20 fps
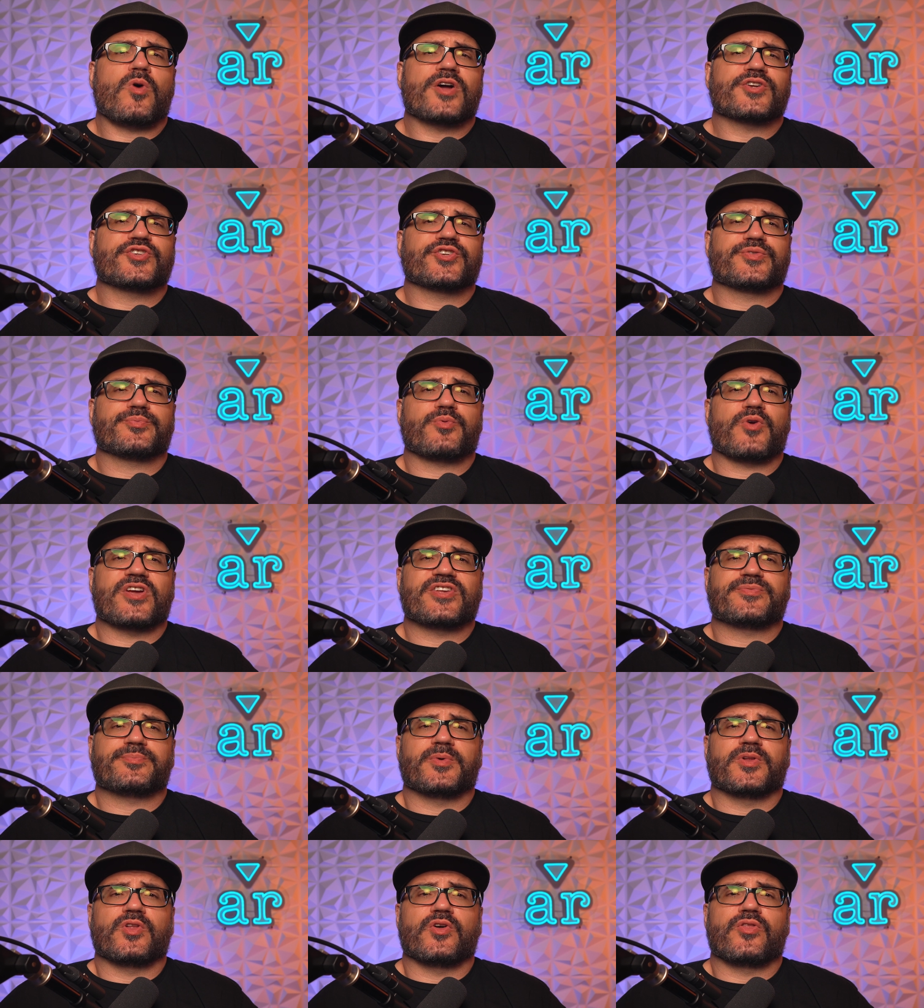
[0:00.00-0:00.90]
watches
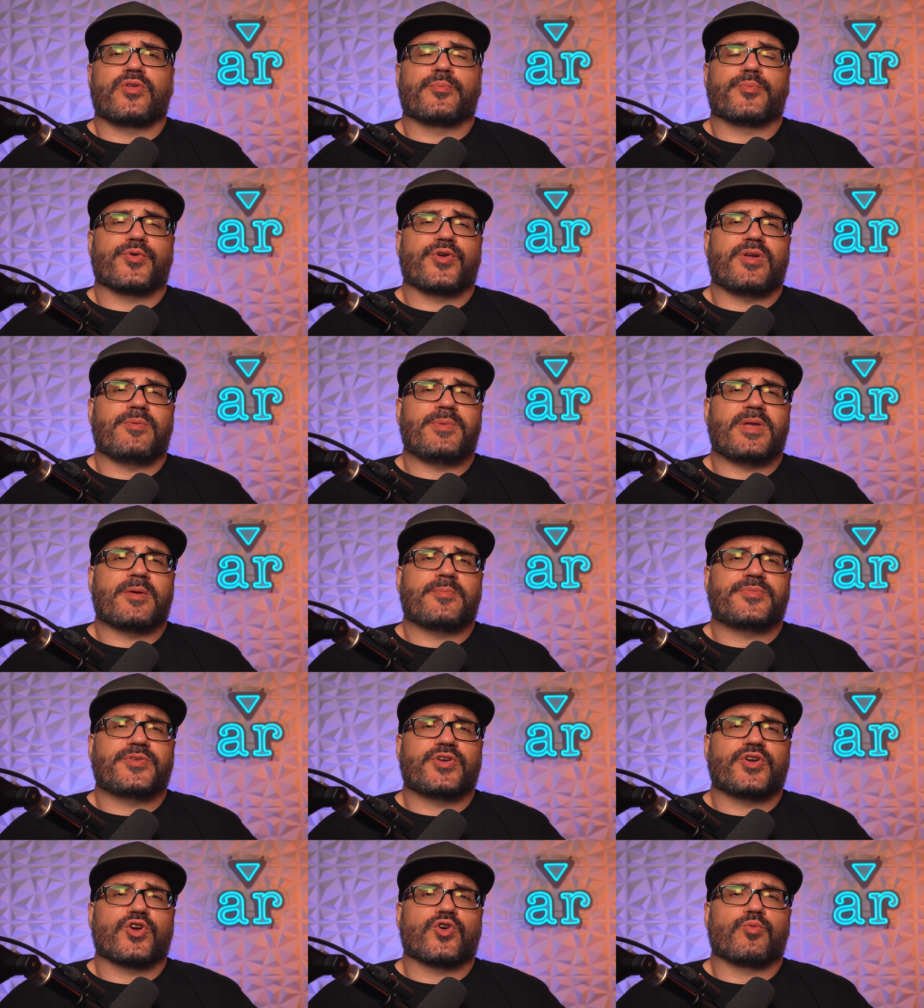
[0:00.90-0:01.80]
priced below the premium
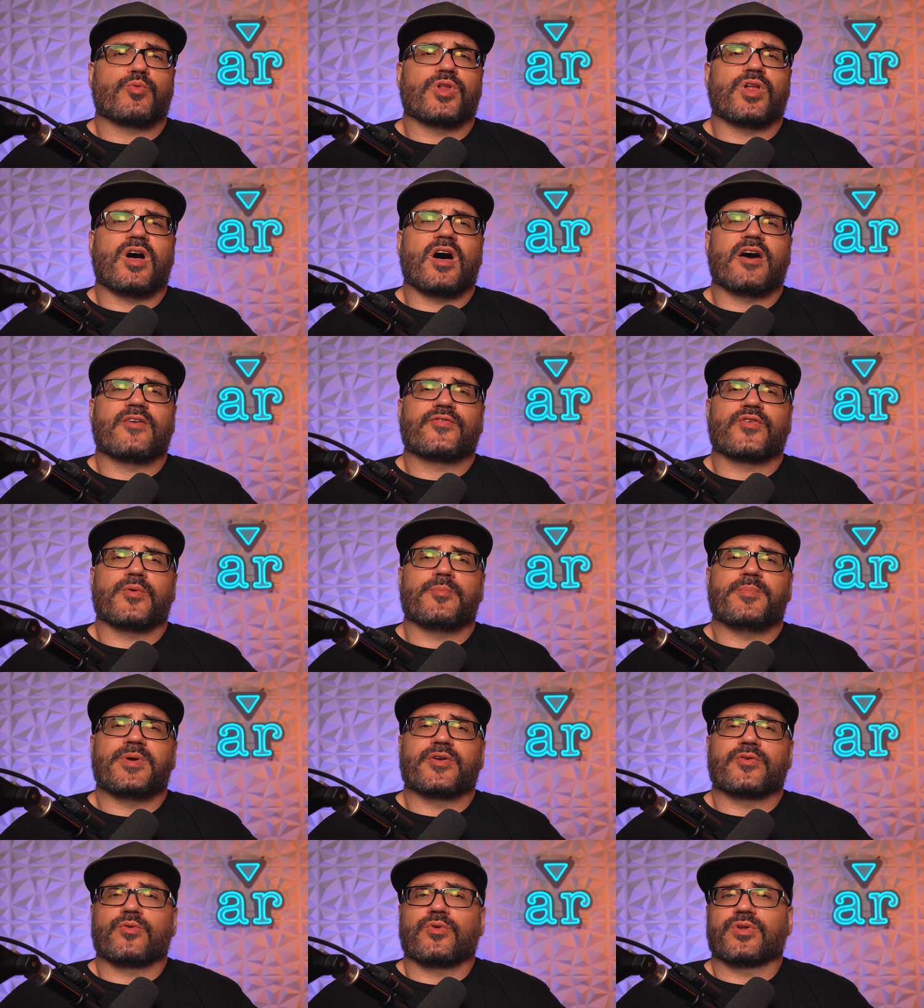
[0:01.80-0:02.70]
tier will offer
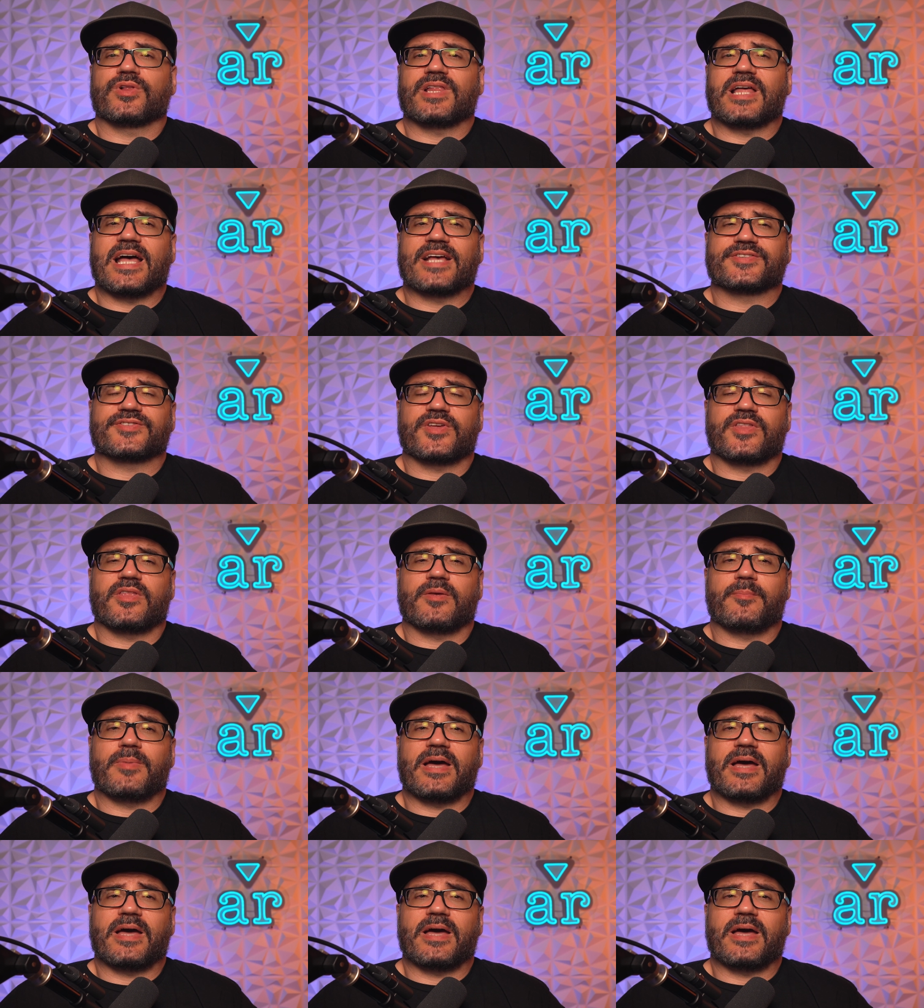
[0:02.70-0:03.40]
mineral glass on the